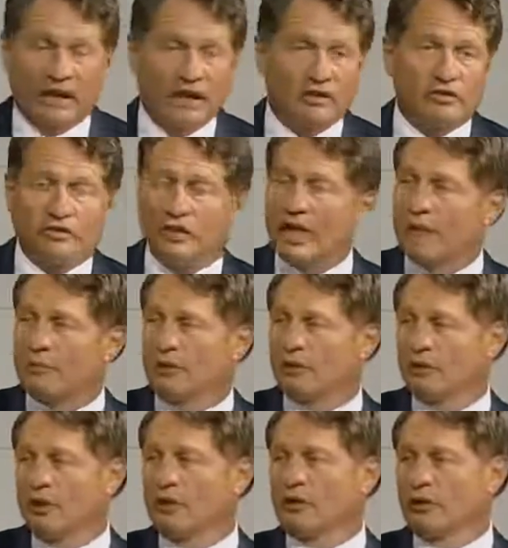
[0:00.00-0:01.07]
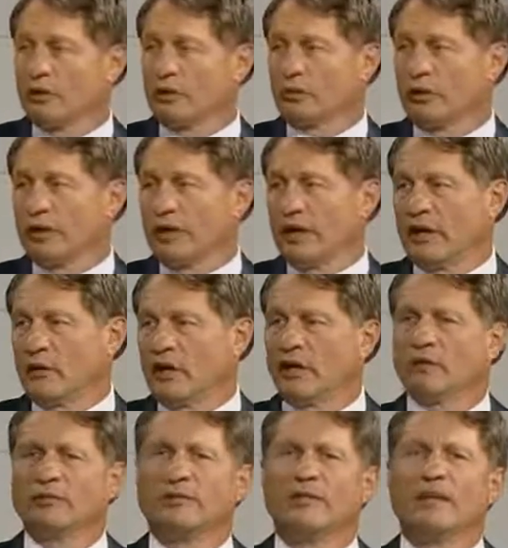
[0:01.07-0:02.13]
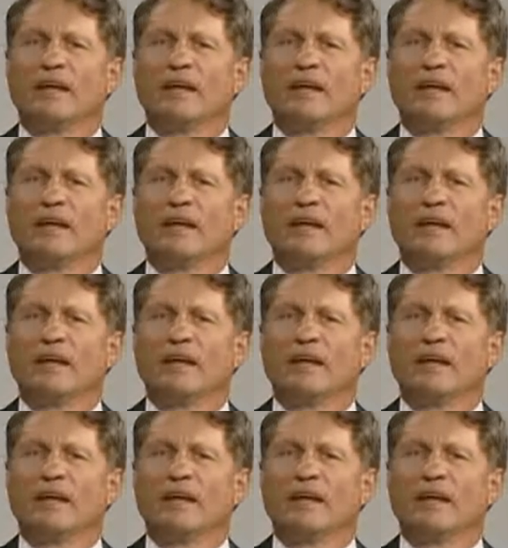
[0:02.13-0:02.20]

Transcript: It's still happening around the world right now.